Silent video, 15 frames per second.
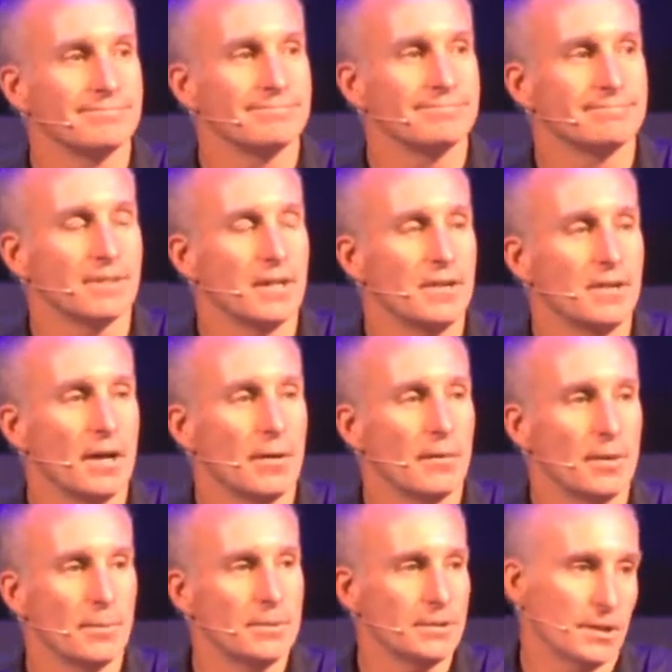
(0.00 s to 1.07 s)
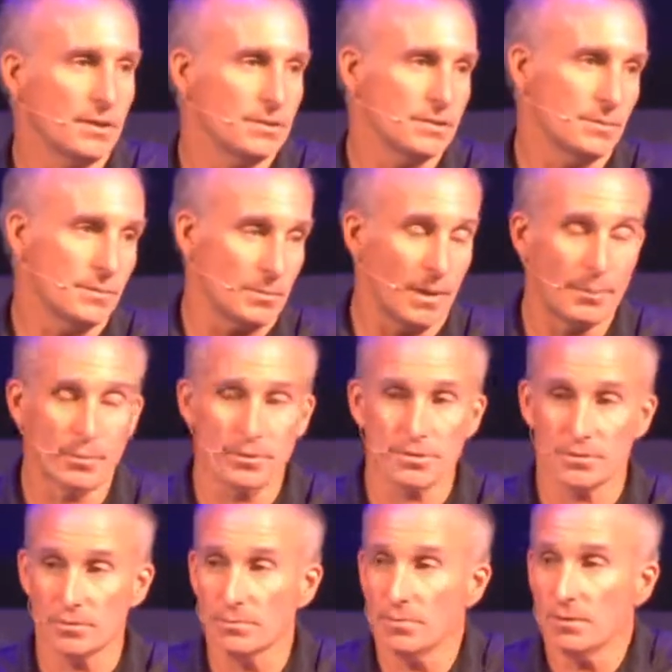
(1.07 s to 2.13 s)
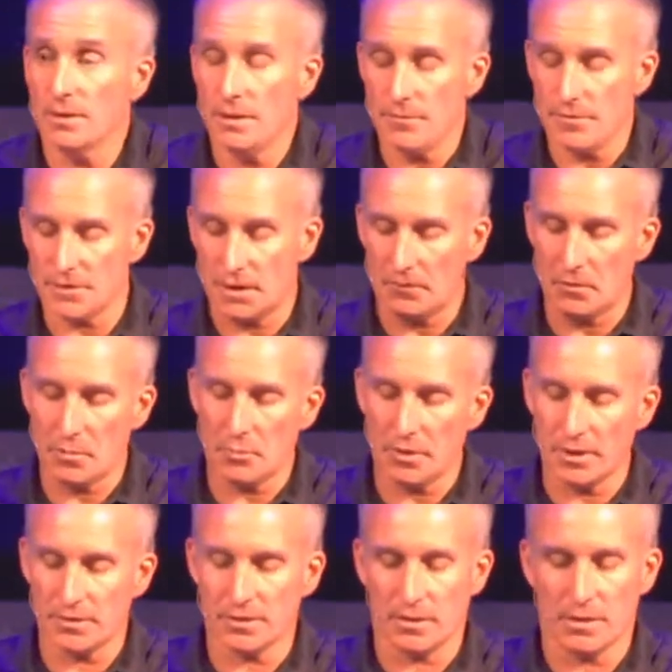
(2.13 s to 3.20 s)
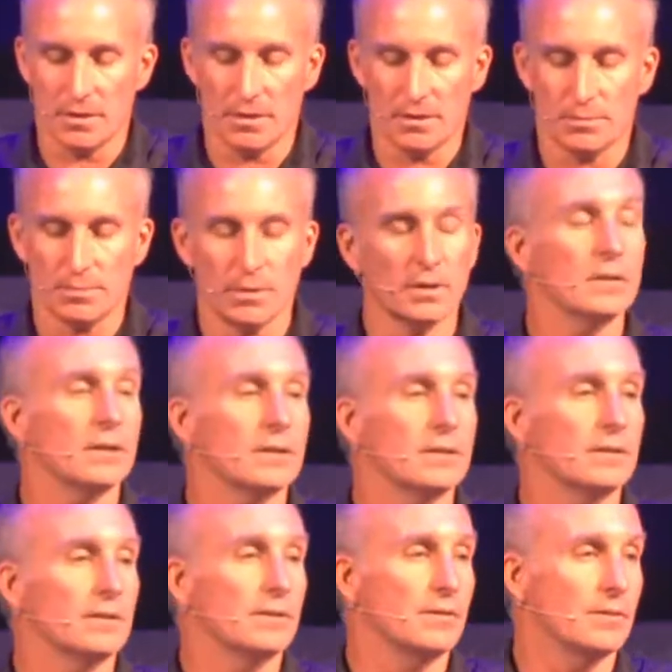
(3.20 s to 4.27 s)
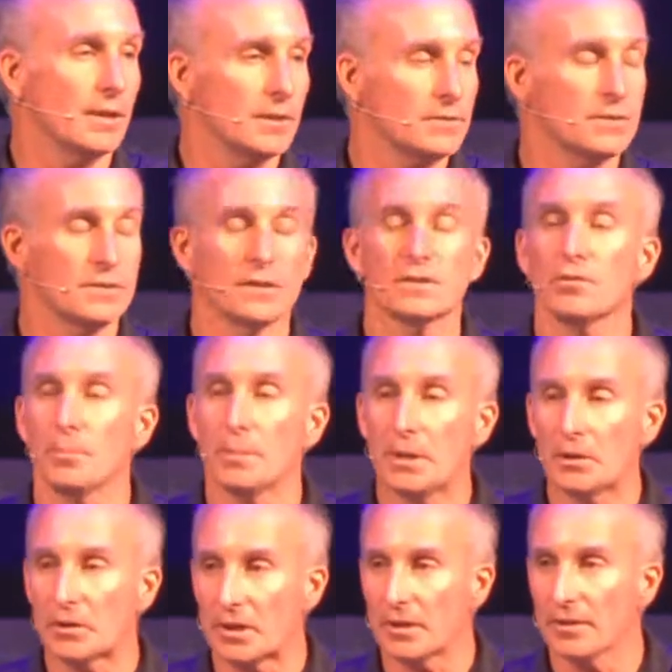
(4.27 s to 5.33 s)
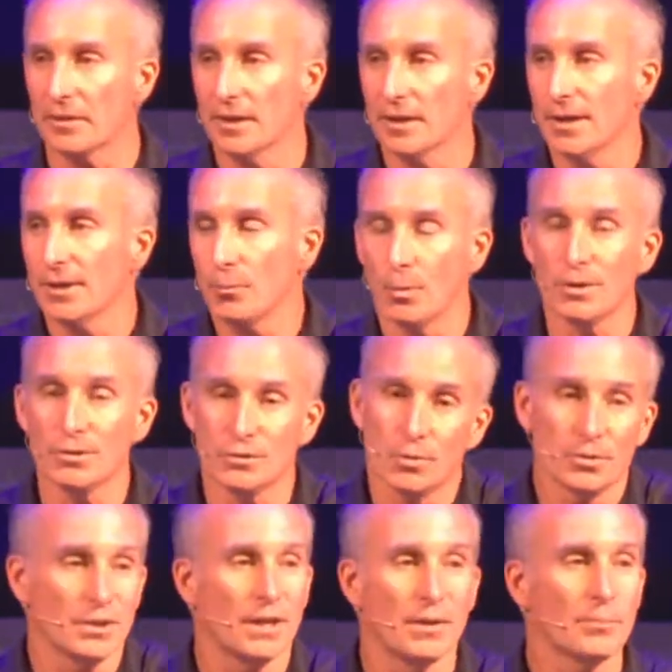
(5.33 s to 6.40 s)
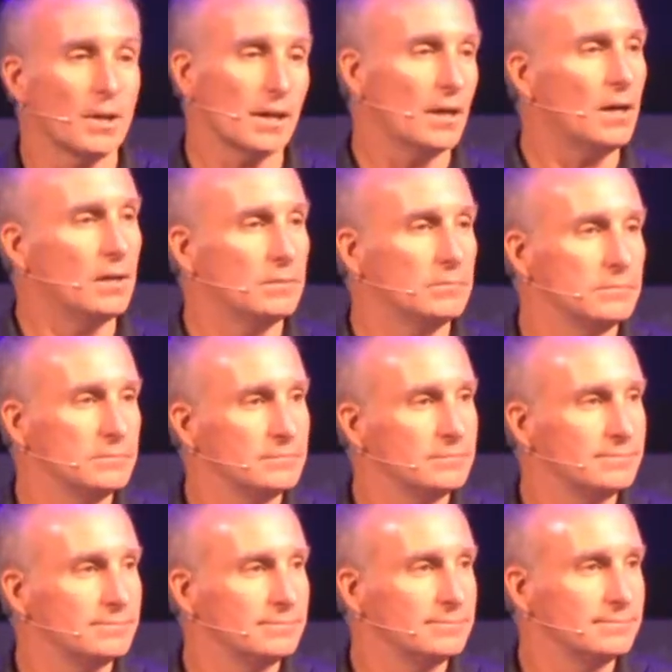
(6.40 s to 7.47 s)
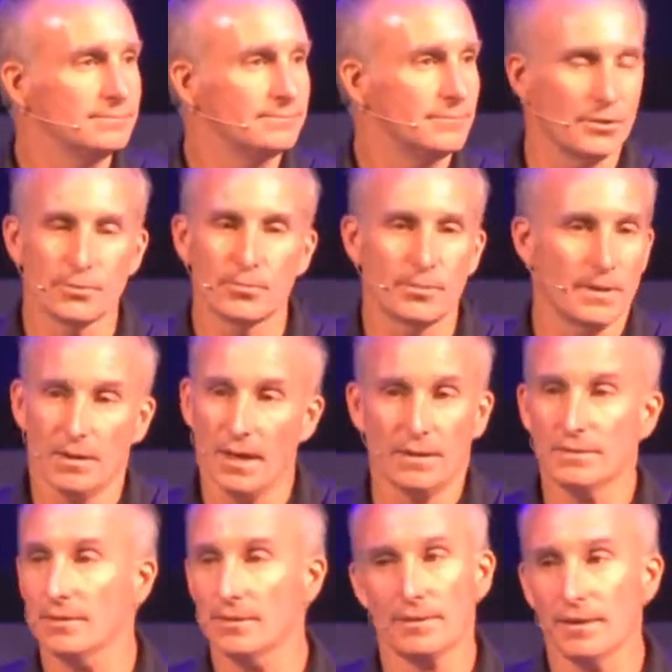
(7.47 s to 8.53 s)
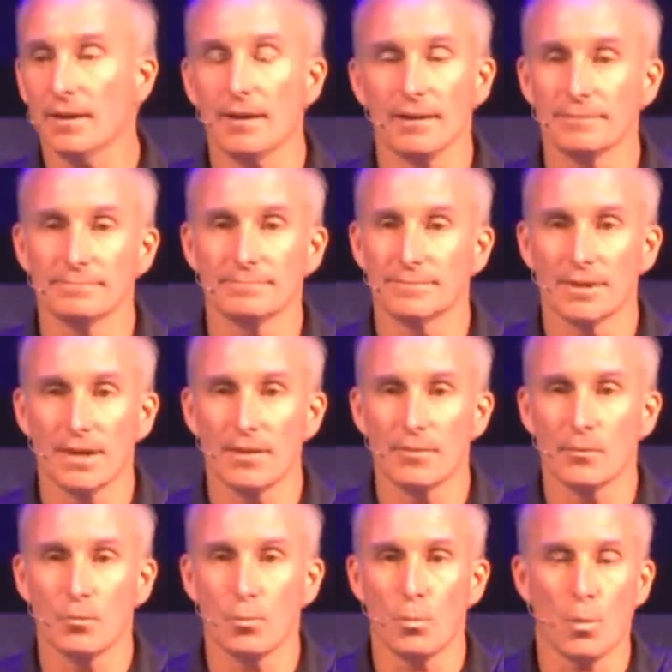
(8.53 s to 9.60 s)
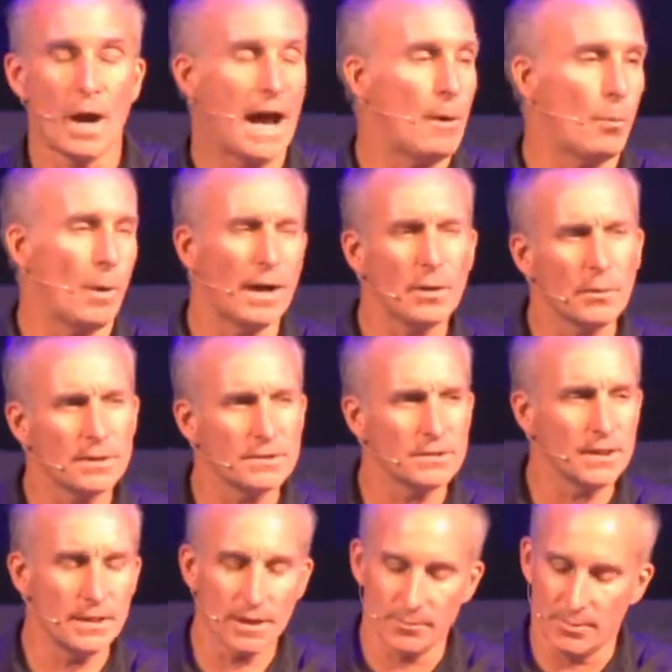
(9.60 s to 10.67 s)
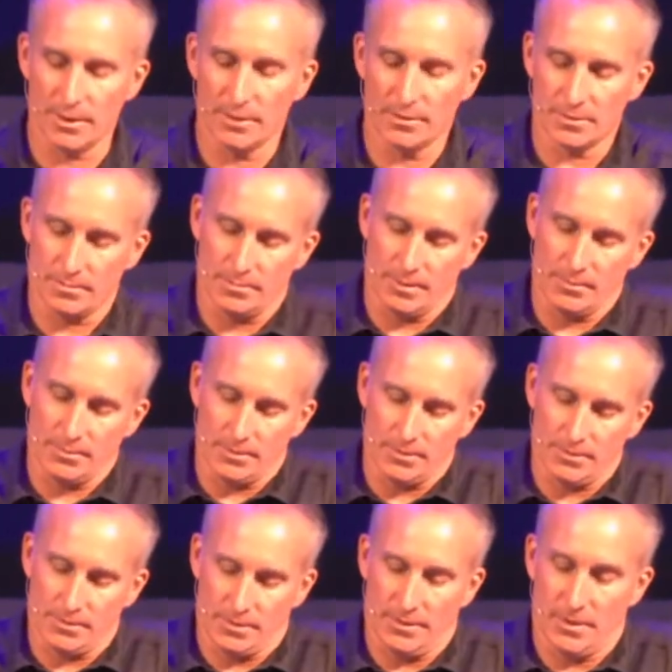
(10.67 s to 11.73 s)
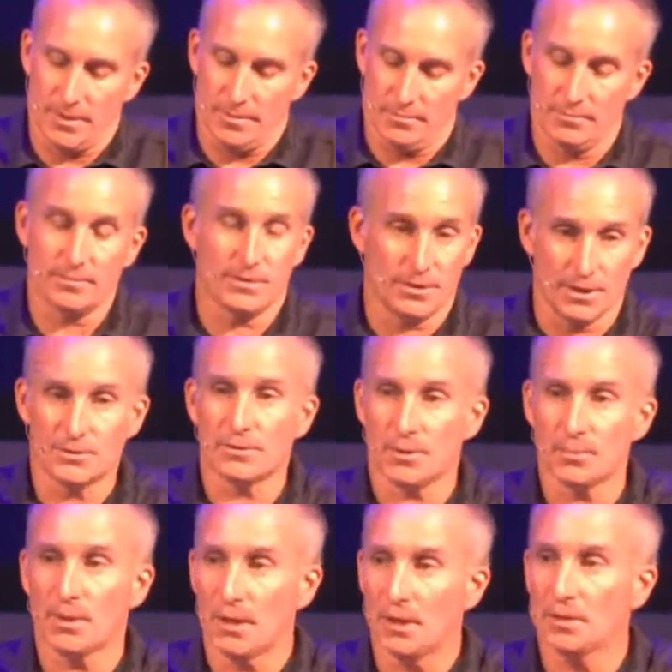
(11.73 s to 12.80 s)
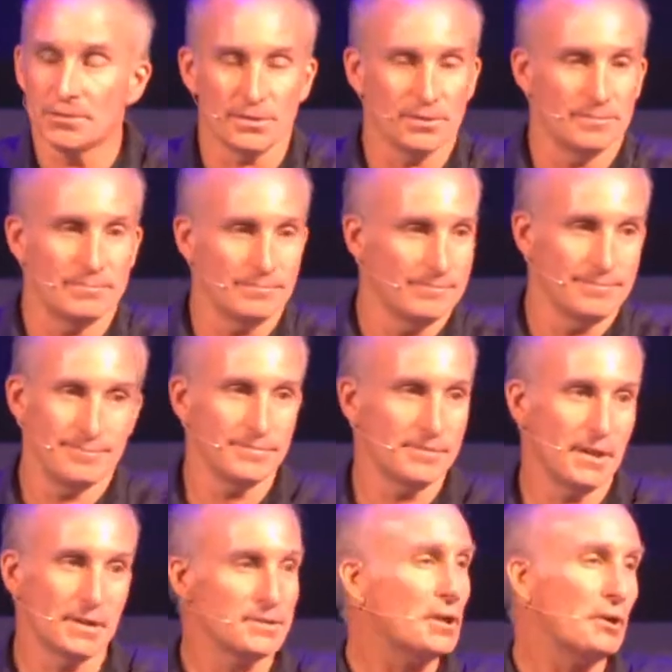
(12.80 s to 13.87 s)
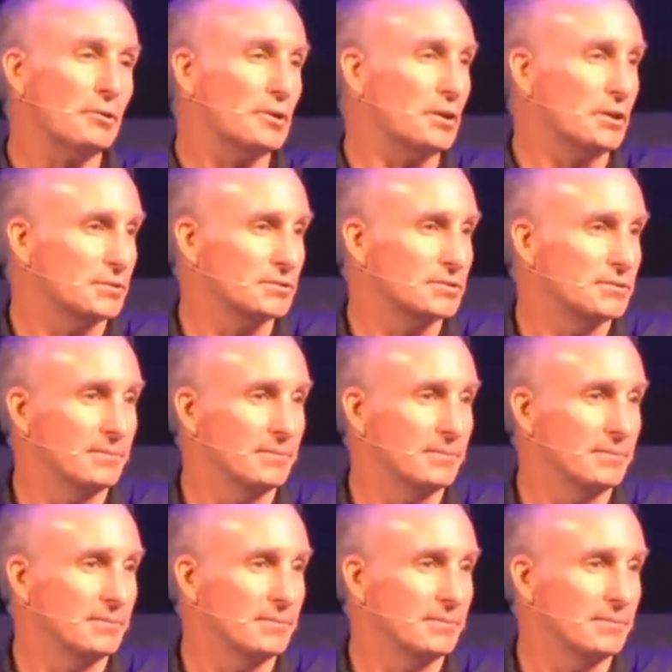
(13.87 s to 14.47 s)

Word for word: Okay? Uh, let me tell you something. My personal belief is every president that has been elected in the United States of America was ordained by God, whether we liked it or not. Okay? Why do I say that? Because the Bible says that God sets up kings and takes out kings.